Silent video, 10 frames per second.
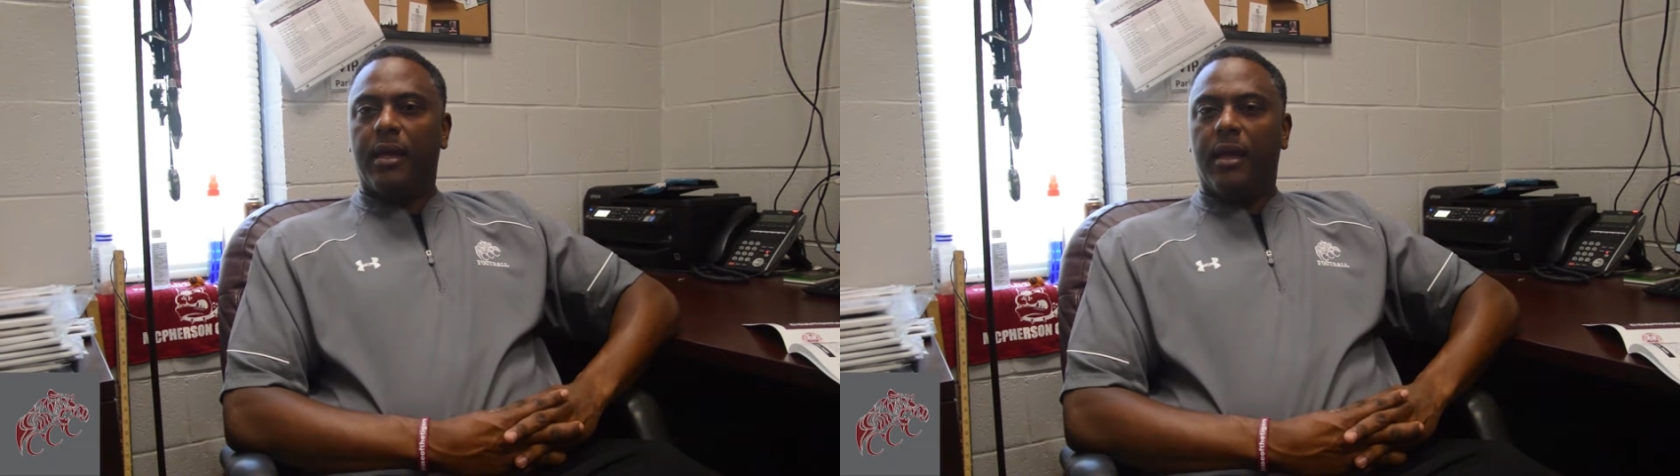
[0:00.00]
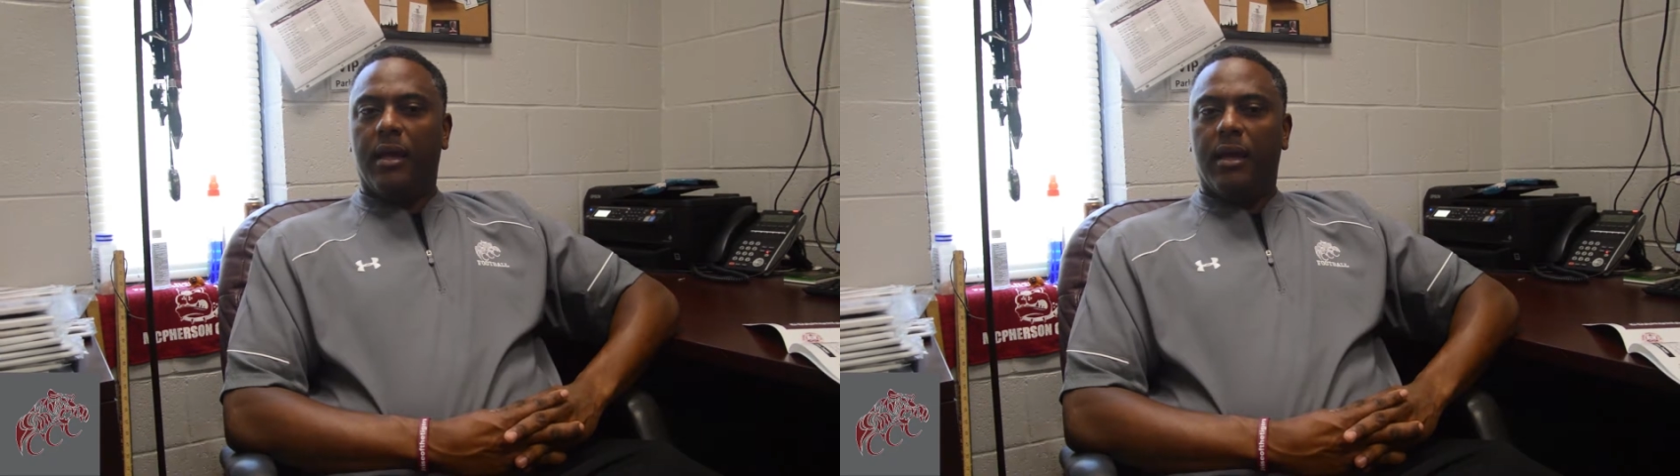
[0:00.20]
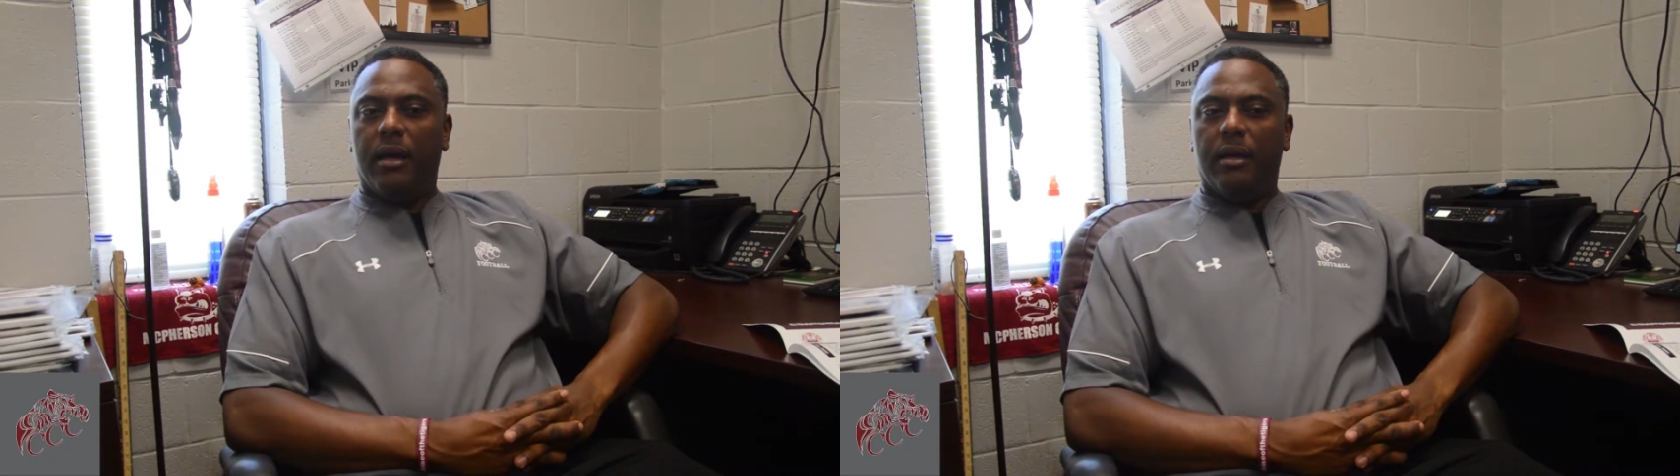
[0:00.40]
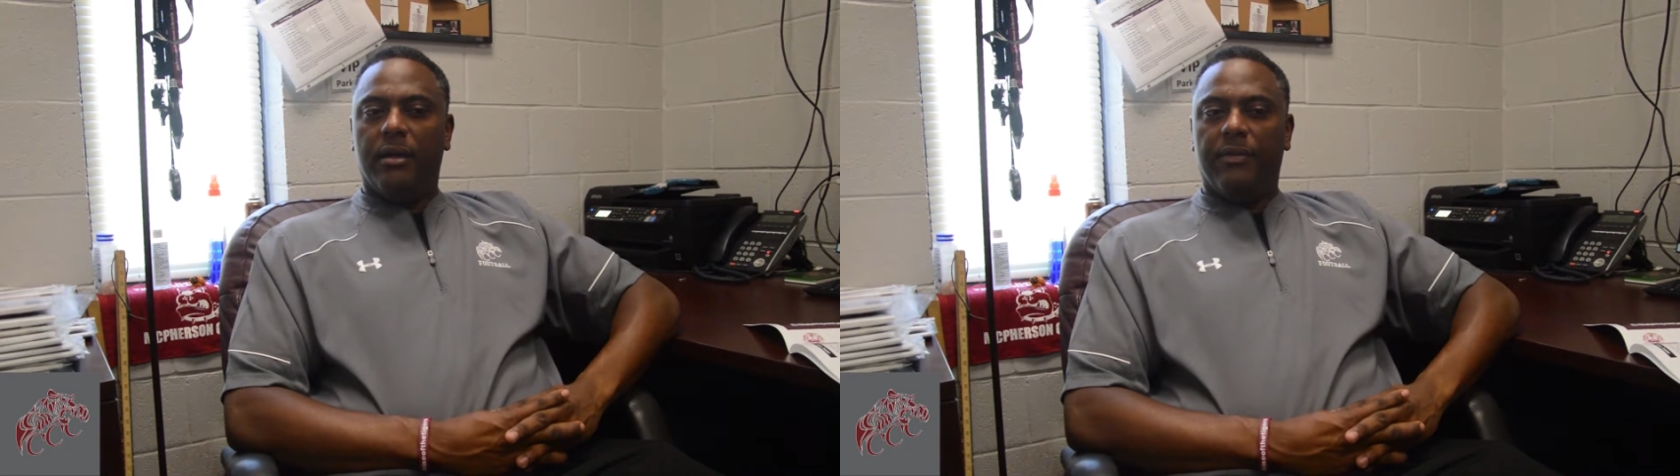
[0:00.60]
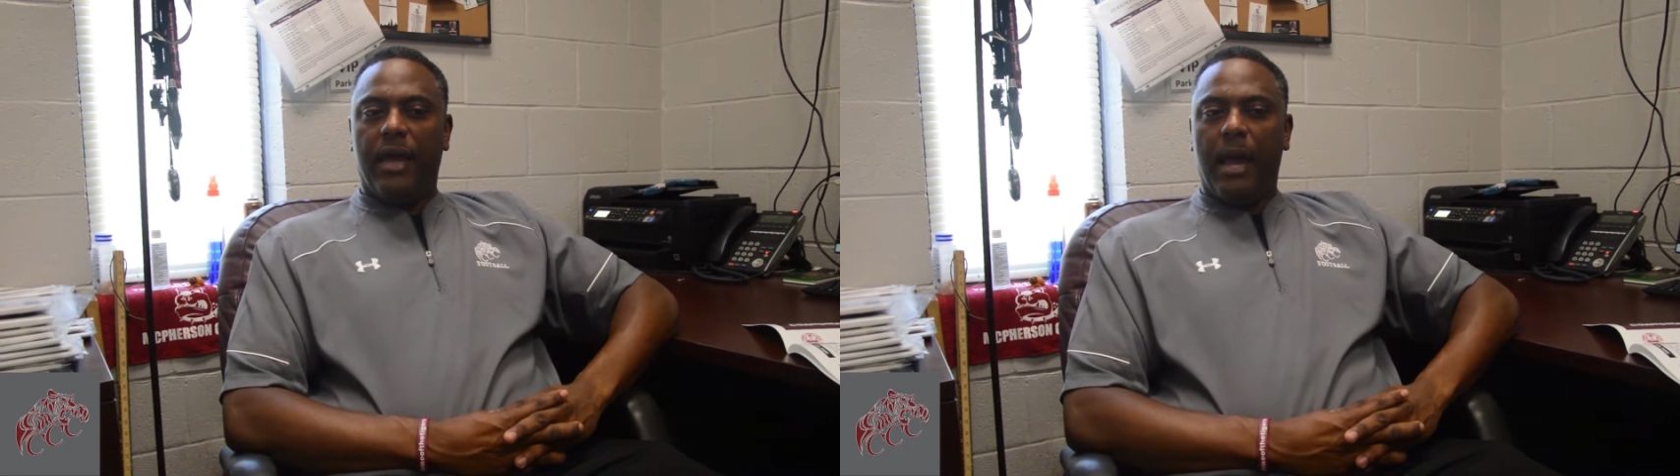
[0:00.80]
And
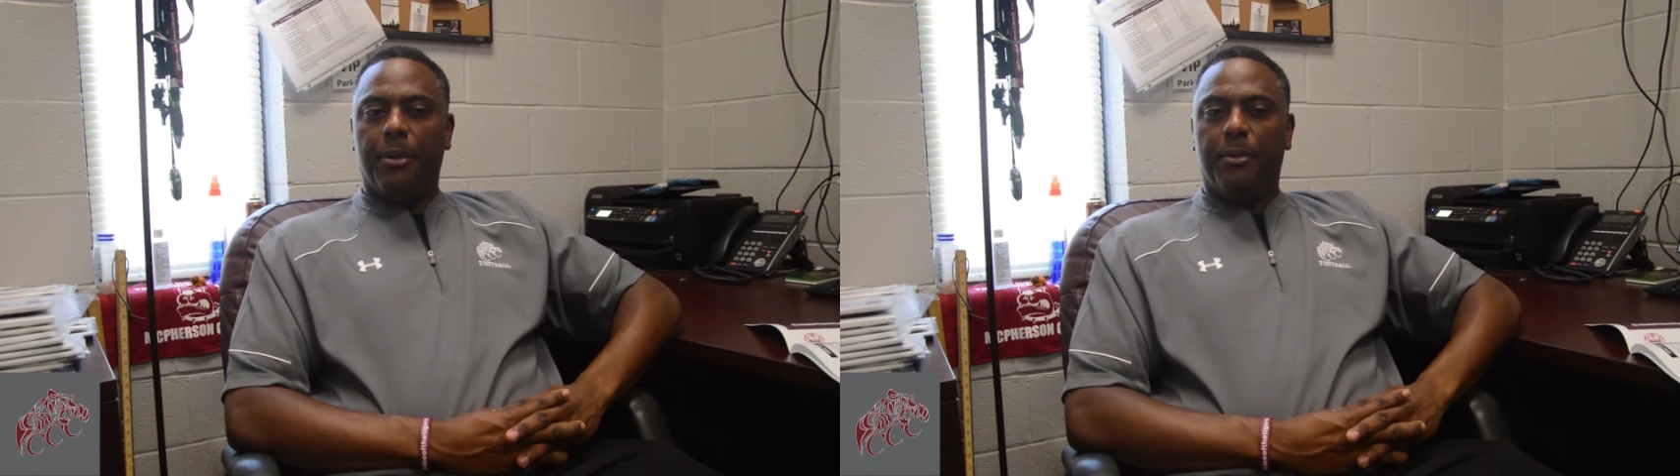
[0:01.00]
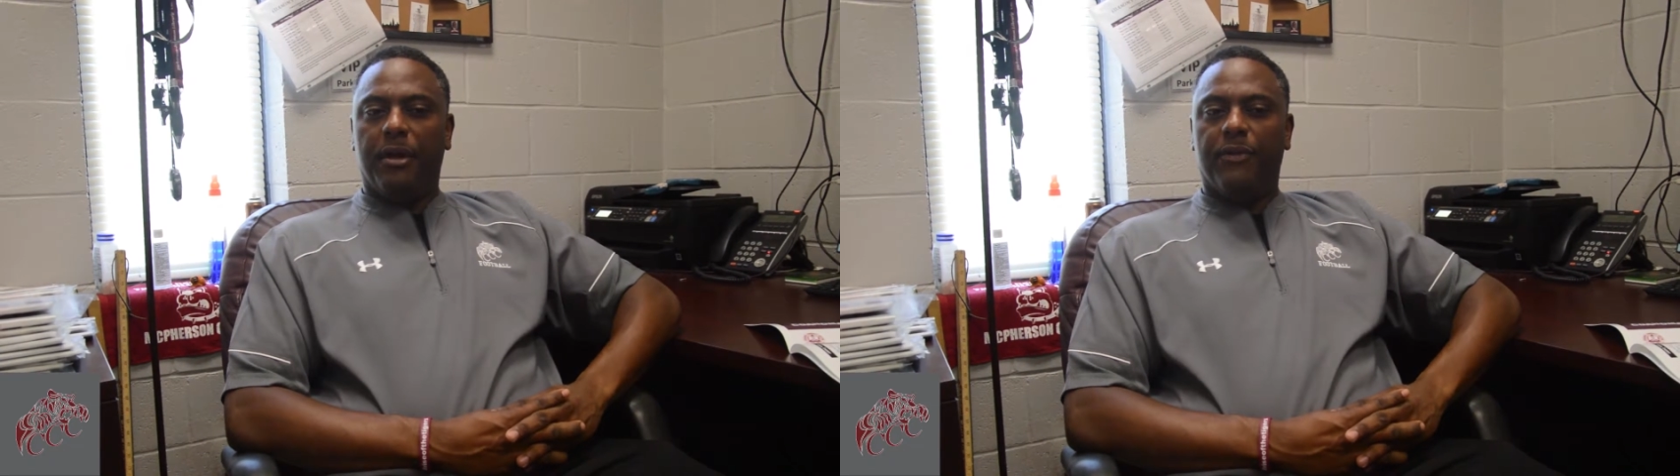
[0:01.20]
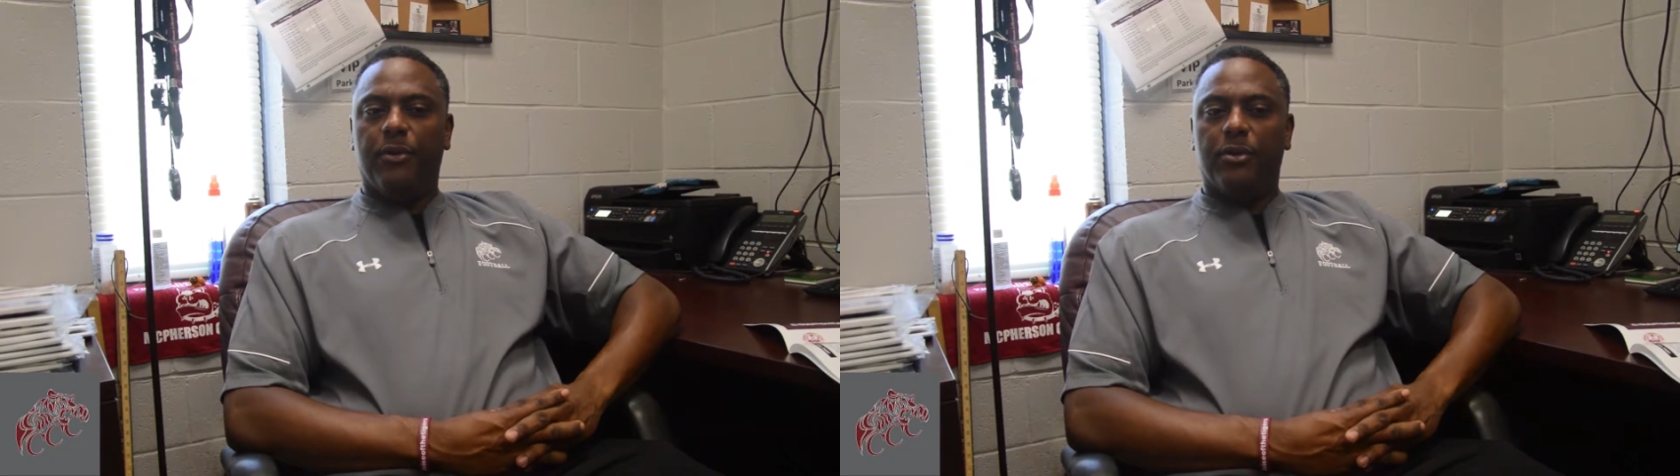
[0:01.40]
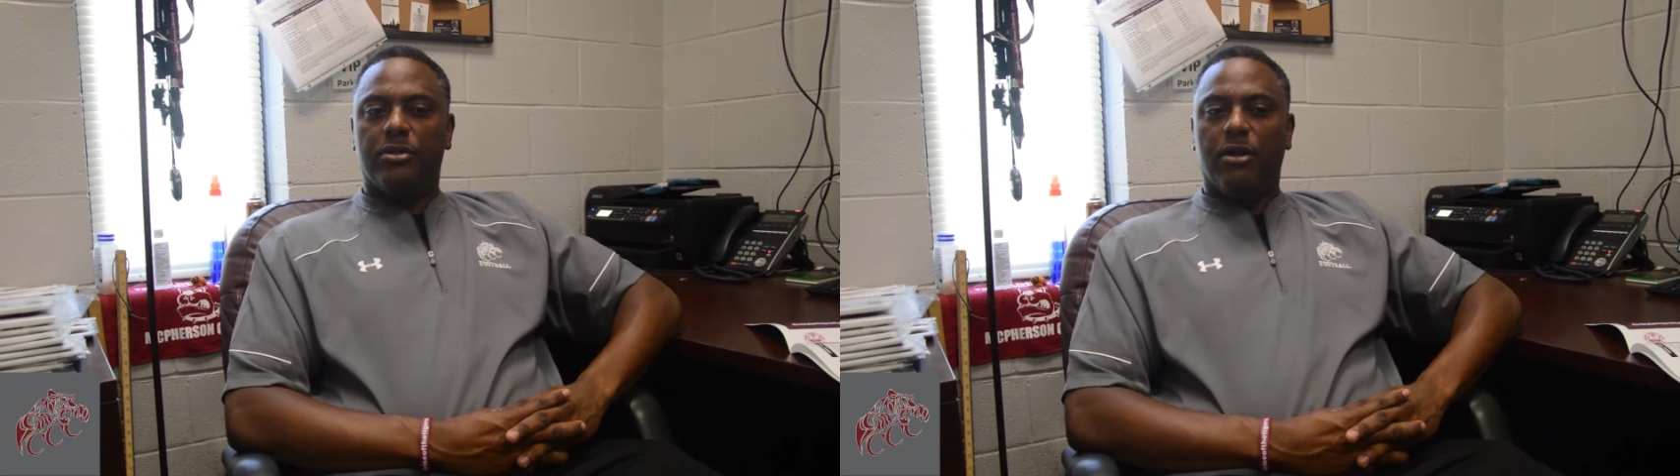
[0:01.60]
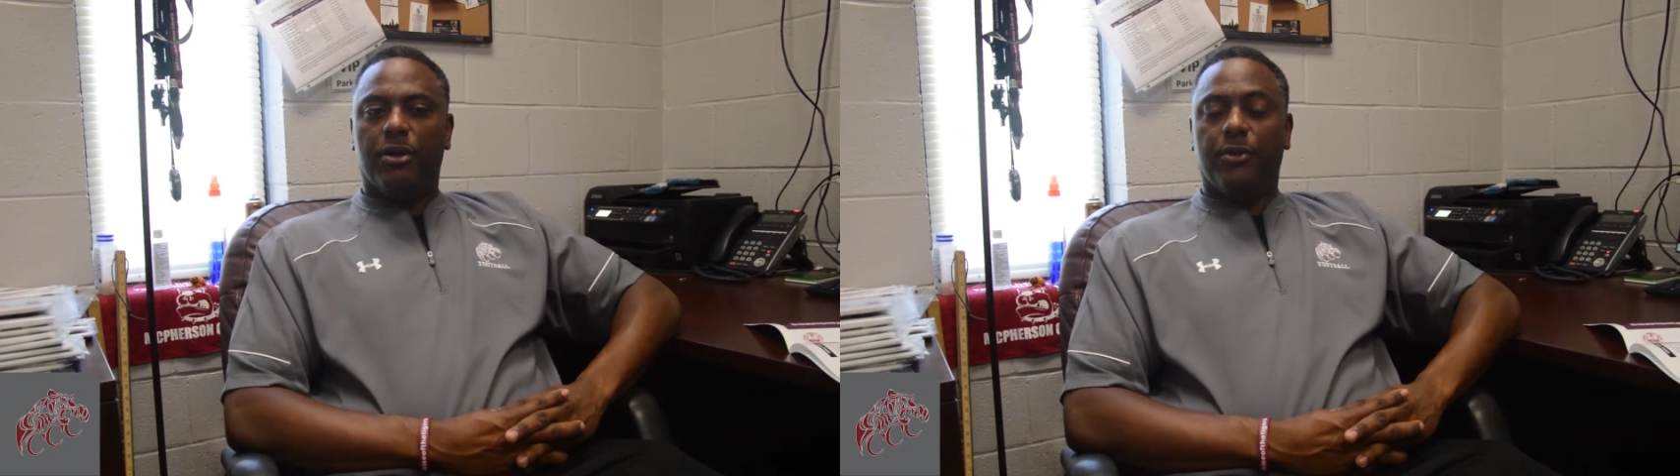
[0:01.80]
if they happen to be a 4-star,